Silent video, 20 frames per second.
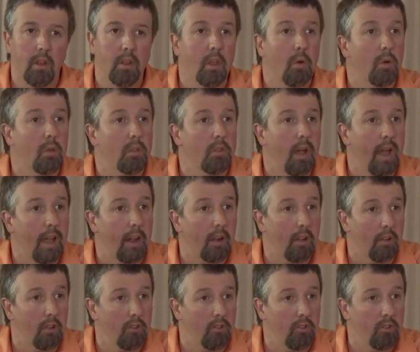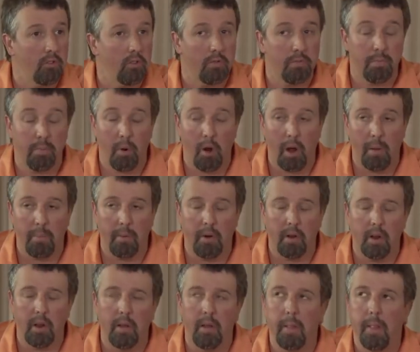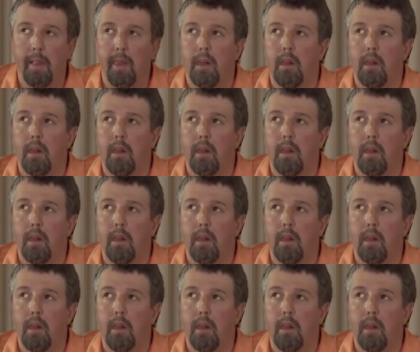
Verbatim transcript: dealing with title issues of property.